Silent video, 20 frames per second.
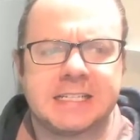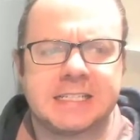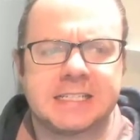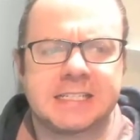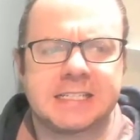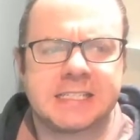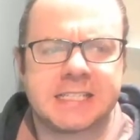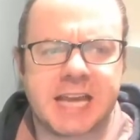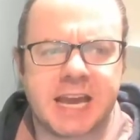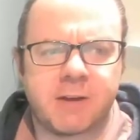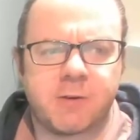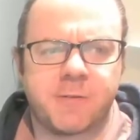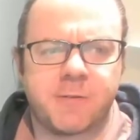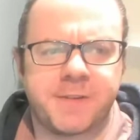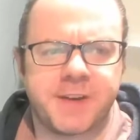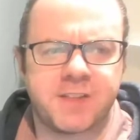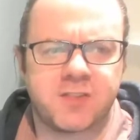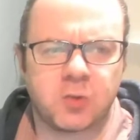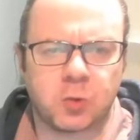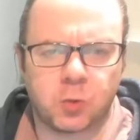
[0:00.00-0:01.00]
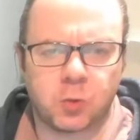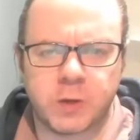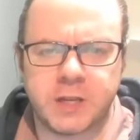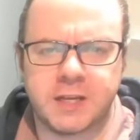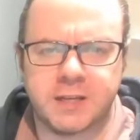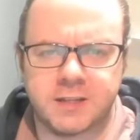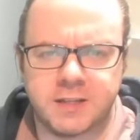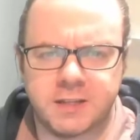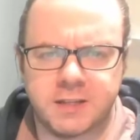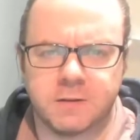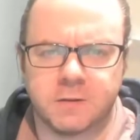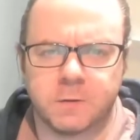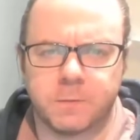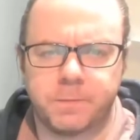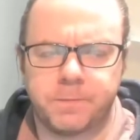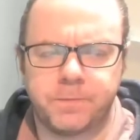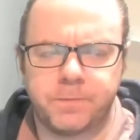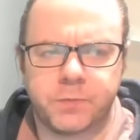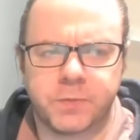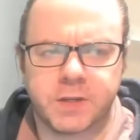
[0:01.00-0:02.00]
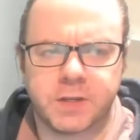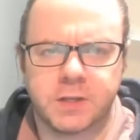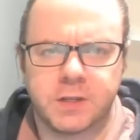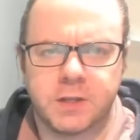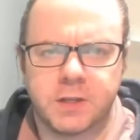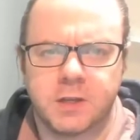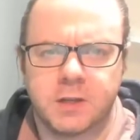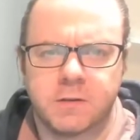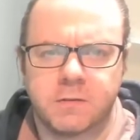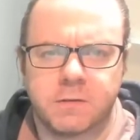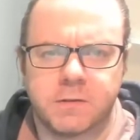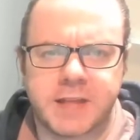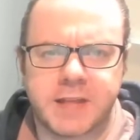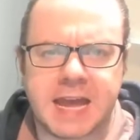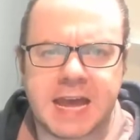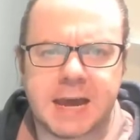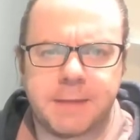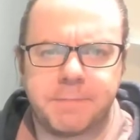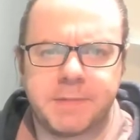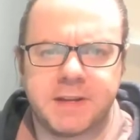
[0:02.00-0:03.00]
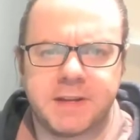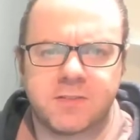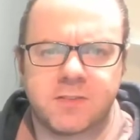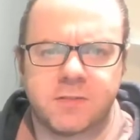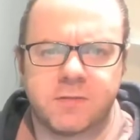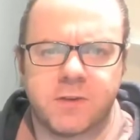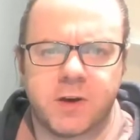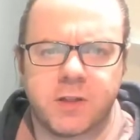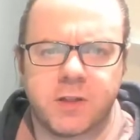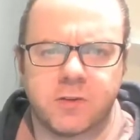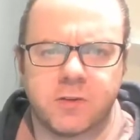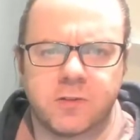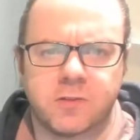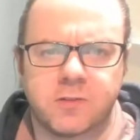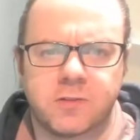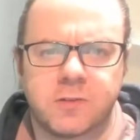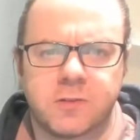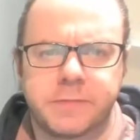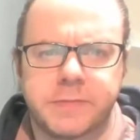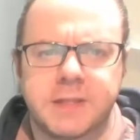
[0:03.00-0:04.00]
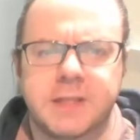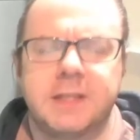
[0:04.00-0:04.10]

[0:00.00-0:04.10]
sacrifice a great deal for the happiness of others